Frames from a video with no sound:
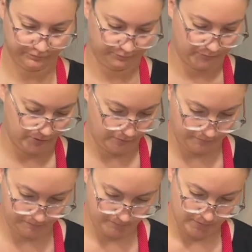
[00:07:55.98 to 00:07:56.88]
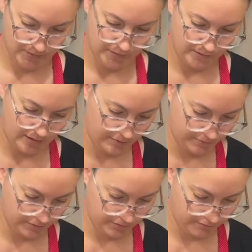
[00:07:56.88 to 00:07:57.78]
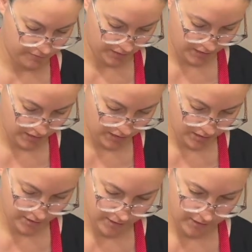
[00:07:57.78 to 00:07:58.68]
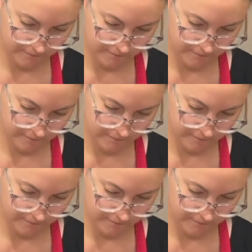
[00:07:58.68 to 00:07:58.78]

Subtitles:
So that was over here.